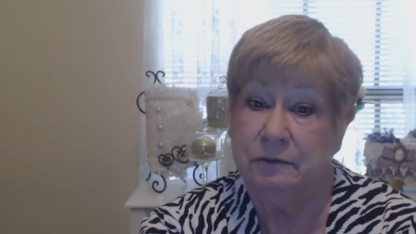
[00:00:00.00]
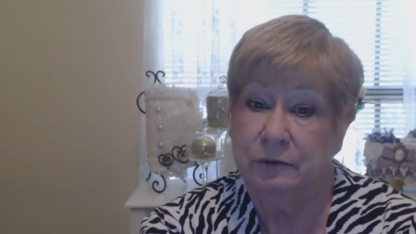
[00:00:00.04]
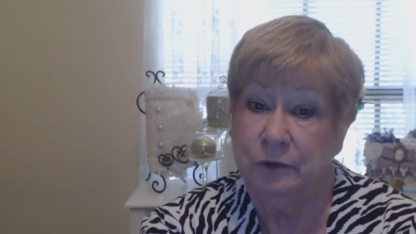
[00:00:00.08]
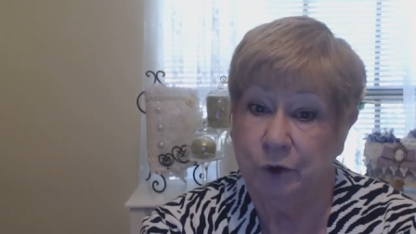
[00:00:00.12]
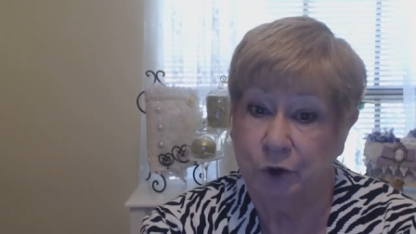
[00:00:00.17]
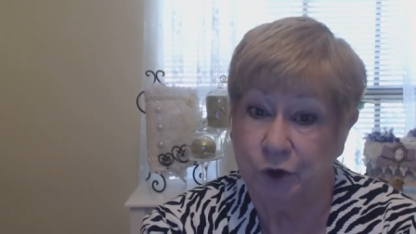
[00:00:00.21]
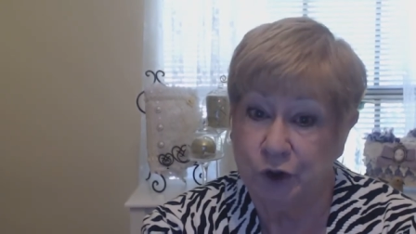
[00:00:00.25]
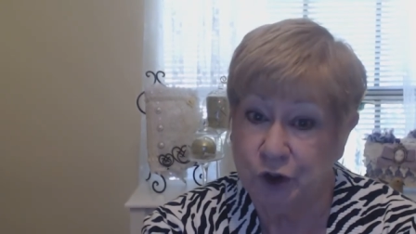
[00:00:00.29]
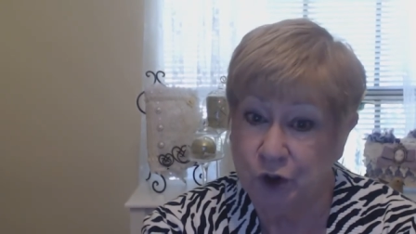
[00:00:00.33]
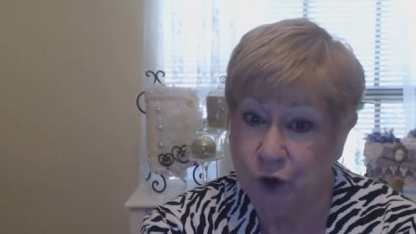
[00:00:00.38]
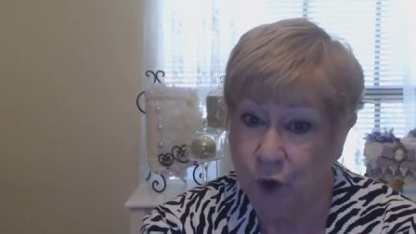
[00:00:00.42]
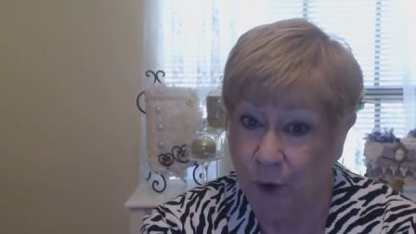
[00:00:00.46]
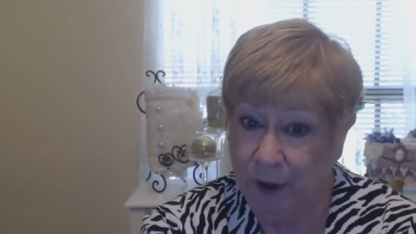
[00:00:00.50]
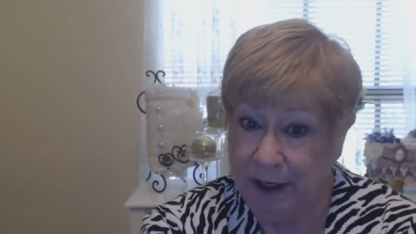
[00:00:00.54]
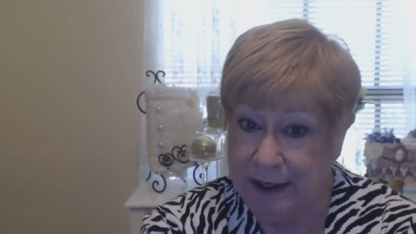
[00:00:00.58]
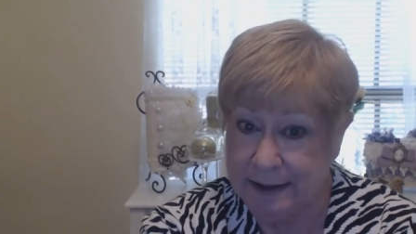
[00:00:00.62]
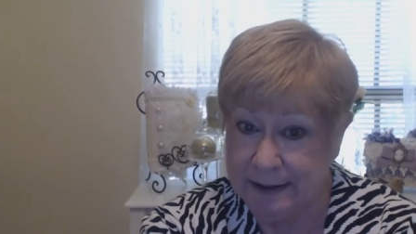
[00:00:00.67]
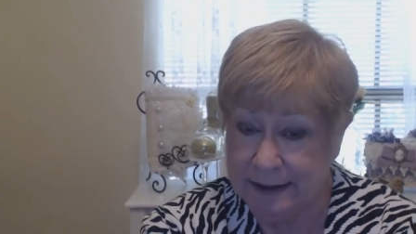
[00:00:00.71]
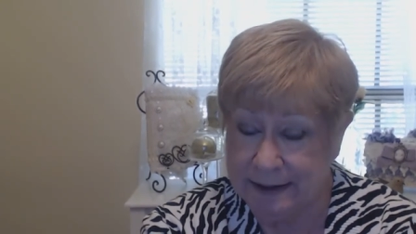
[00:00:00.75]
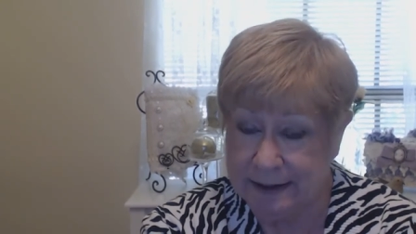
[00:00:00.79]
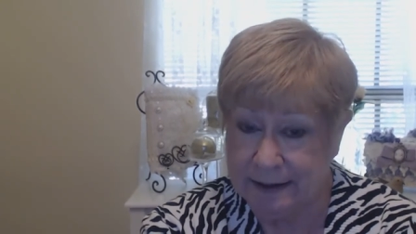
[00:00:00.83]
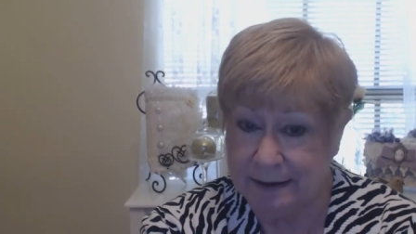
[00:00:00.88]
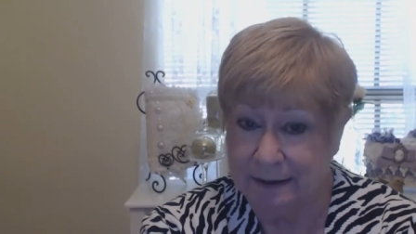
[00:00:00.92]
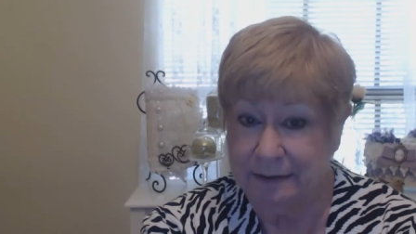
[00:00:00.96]
your
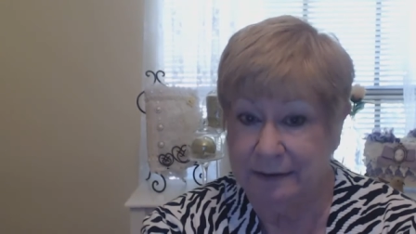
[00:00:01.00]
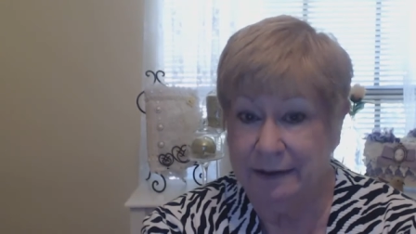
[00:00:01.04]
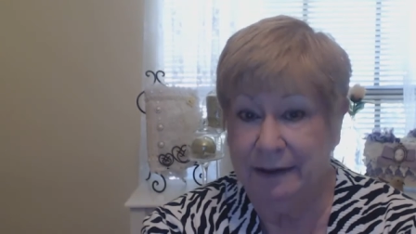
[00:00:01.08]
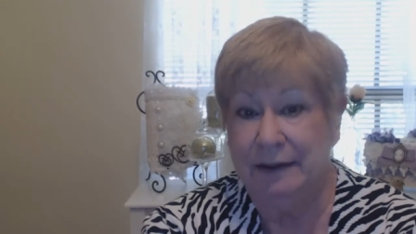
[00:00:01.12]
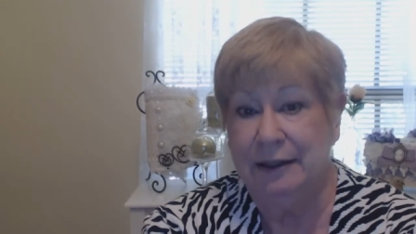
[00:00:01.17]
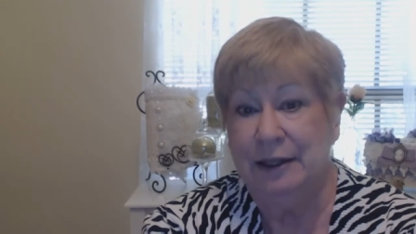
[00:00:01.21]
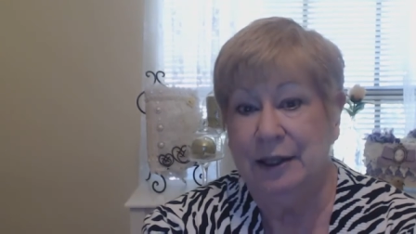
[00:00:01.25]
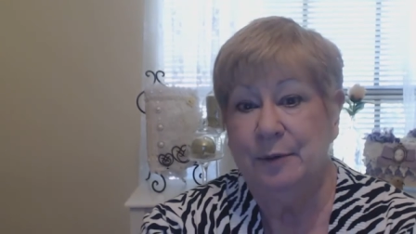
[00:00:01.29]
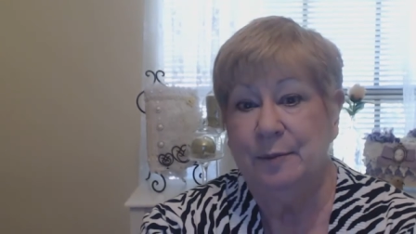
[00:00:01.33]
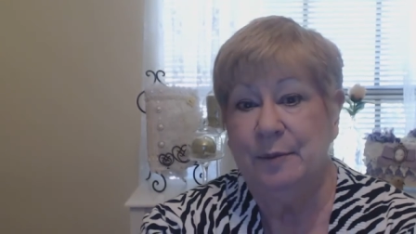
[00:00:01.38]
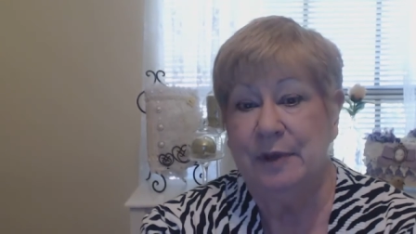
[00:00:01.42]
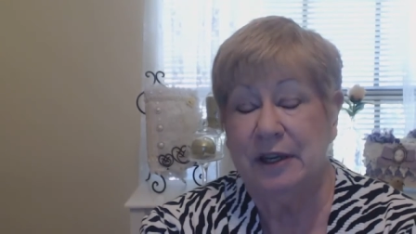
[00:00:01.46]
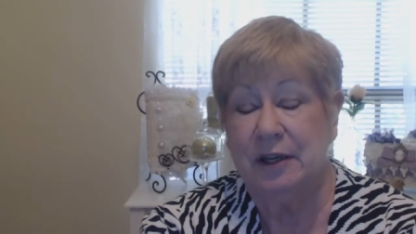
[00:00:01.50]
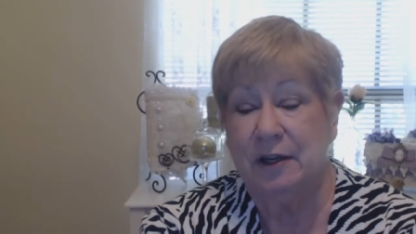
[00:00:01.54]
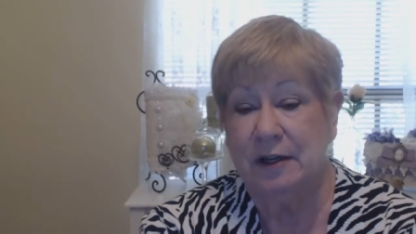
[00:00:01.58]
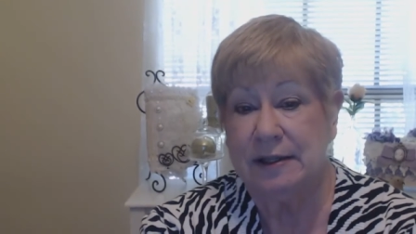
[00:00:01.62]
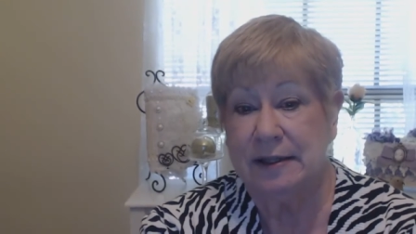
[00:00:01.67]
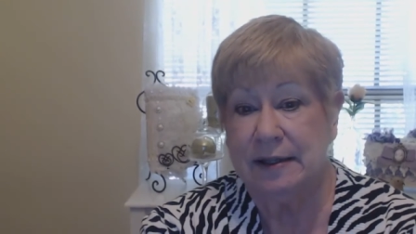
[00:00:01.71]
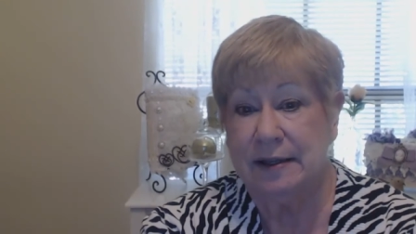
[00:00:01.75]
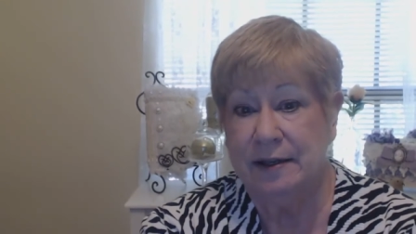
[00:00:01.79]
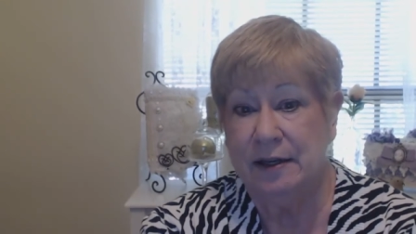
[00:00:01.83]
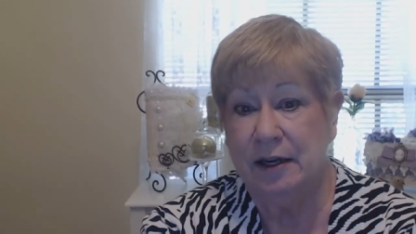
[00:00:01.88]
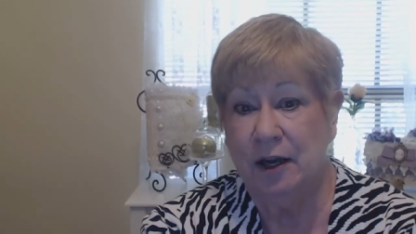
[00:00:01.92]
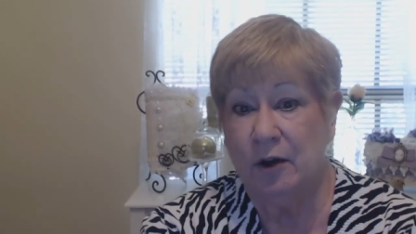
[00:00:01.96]
choice,
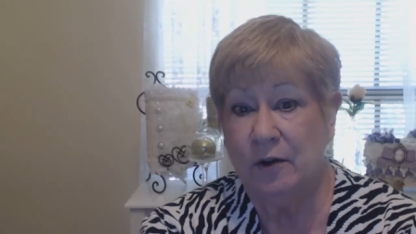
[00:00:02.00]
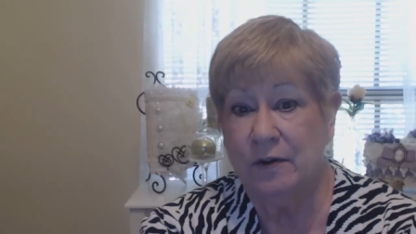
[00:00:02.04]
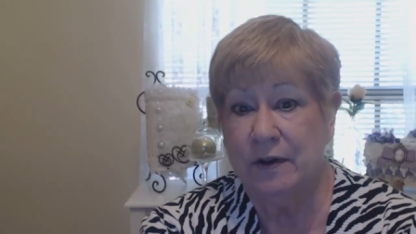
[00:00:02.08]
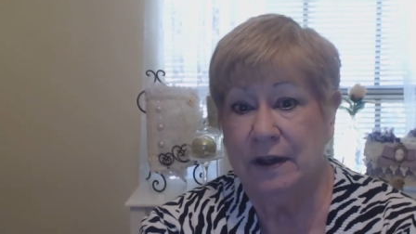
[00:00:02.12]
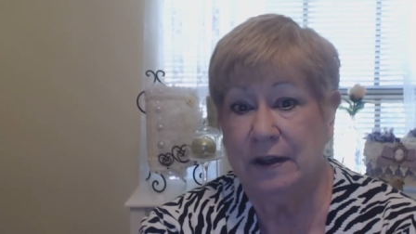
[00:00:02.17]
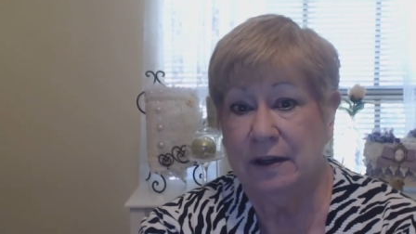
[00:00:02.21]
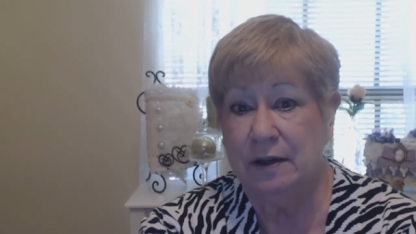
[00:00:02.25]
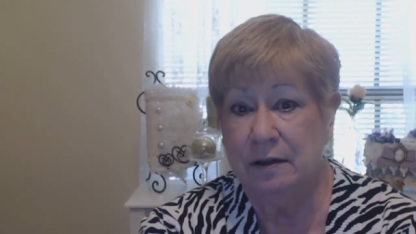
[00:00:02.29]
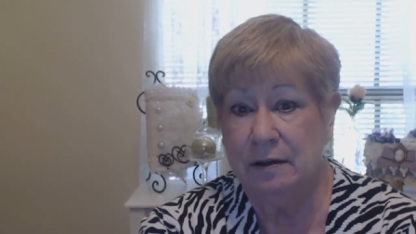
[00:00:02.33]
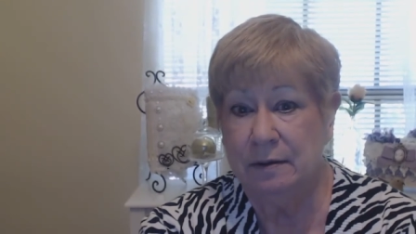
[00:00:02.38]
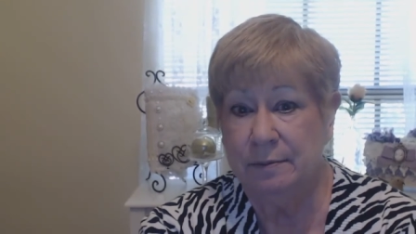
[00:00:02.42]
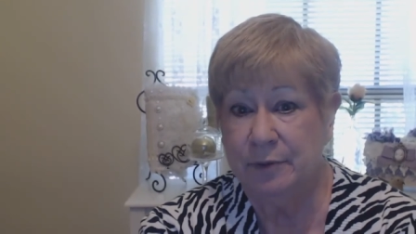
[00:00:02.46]
because I know that